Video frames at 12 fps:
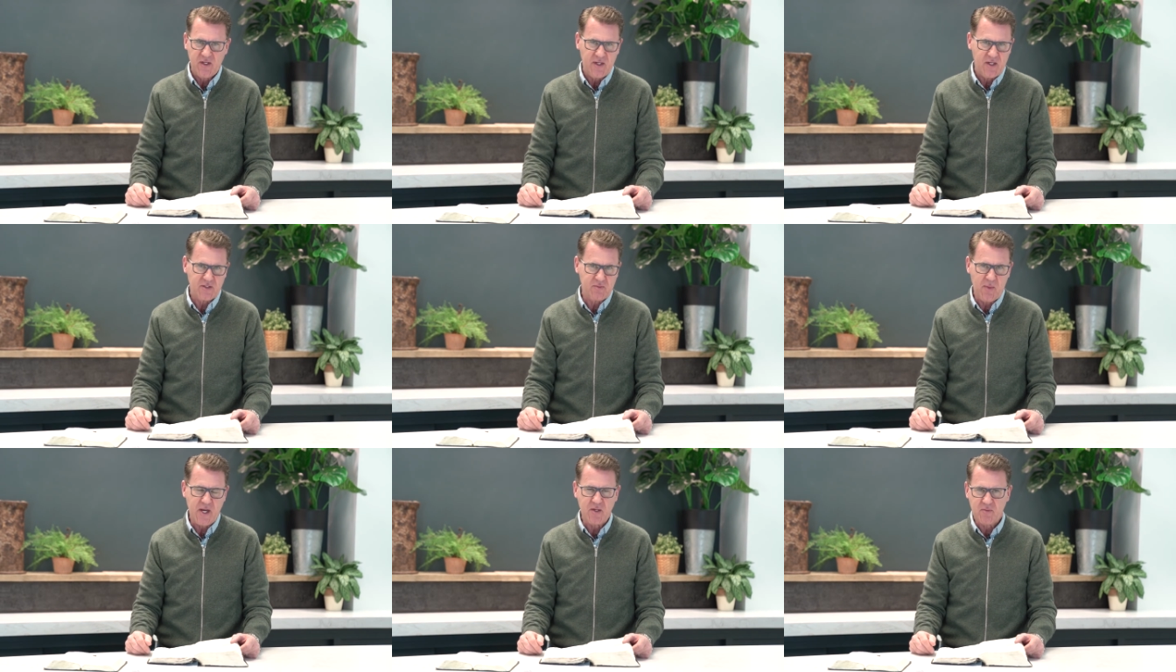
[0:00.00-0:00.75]

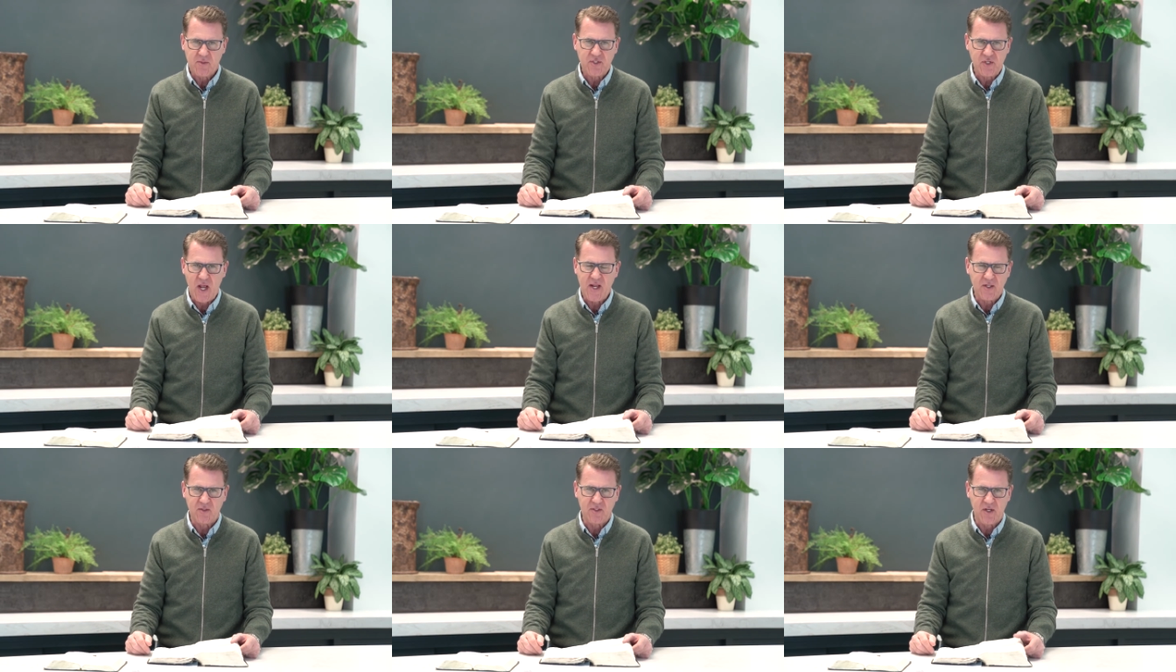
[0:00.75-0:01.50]
has made a
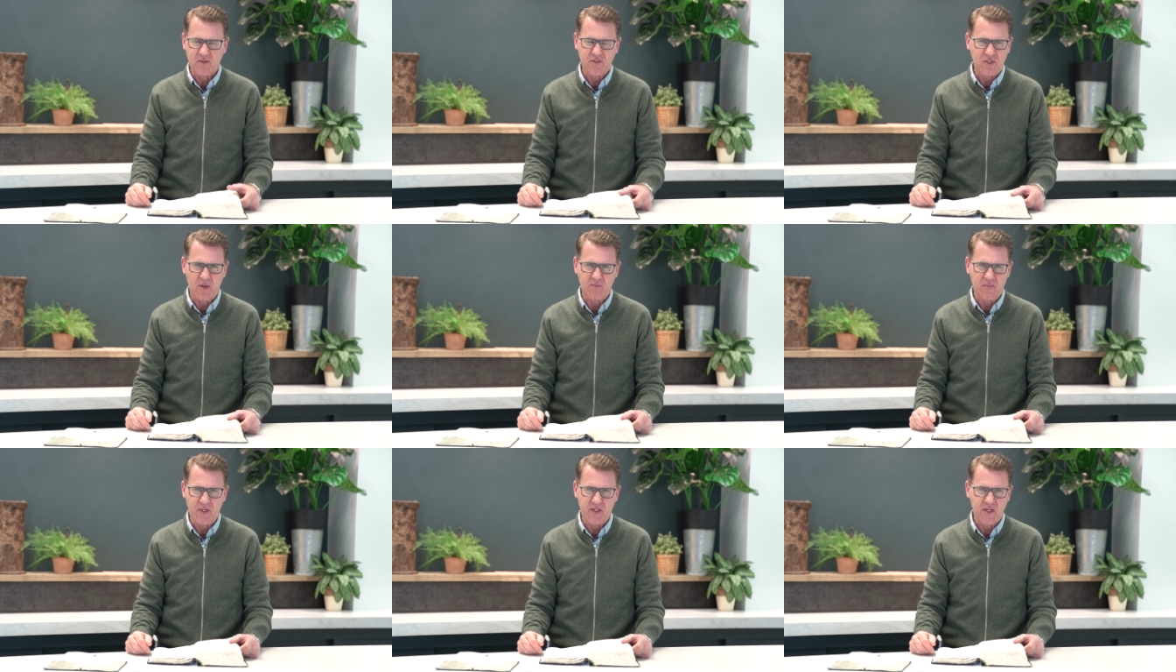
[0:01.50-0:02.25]
mistake or done
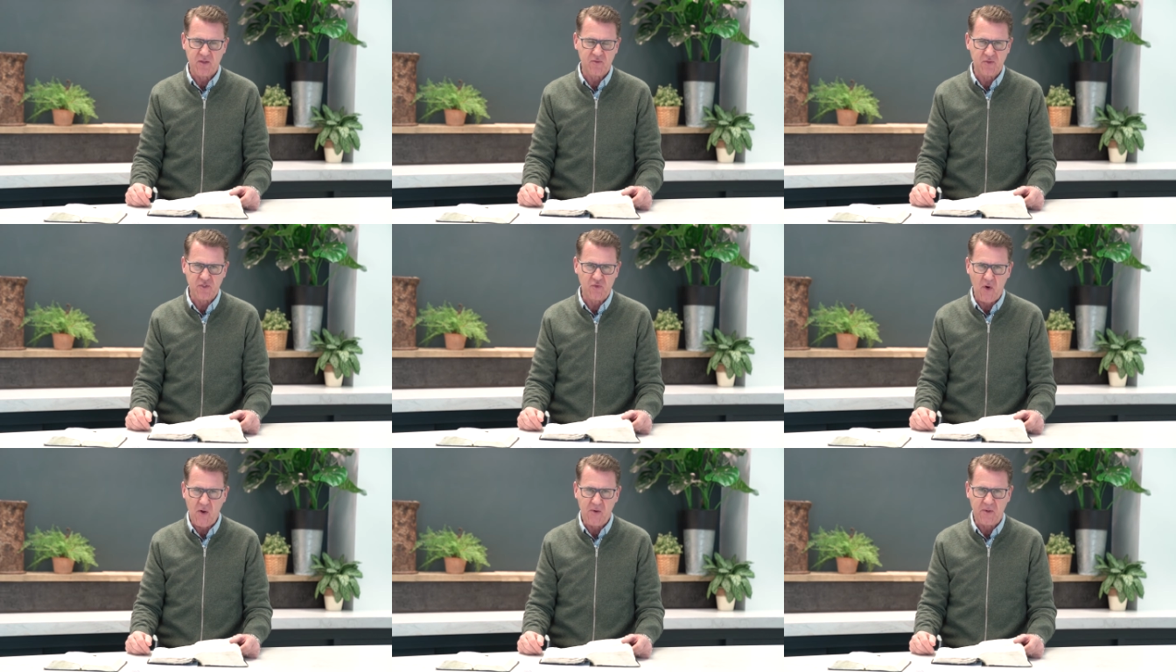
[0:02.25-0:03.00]
something that was
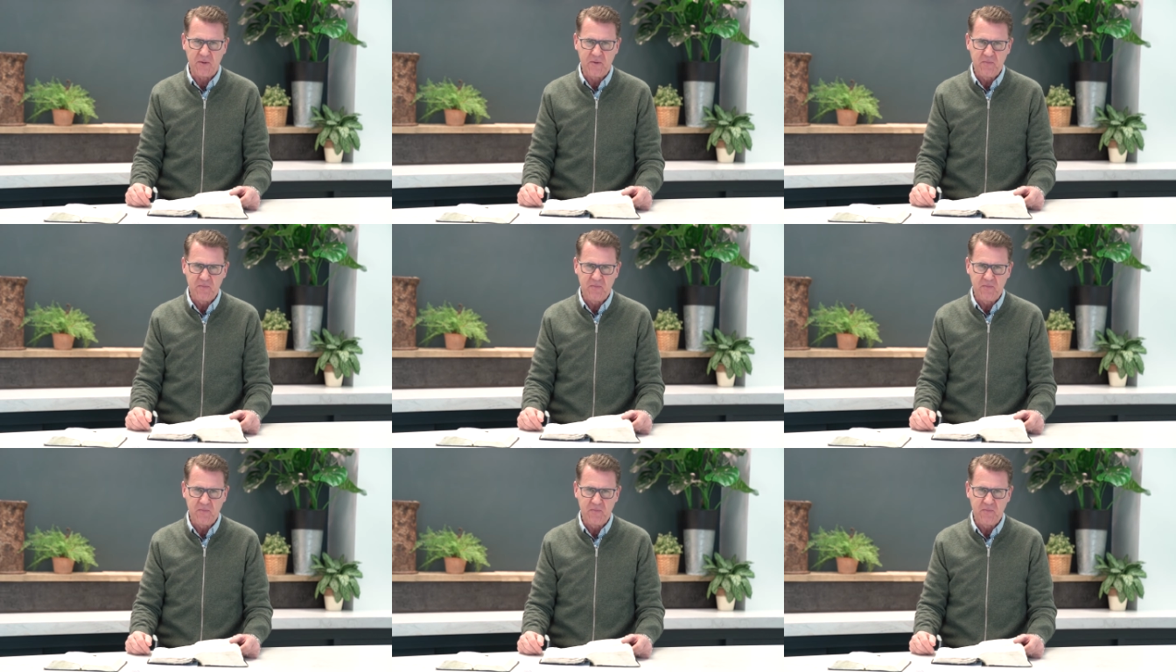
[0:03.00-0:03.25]
wrong.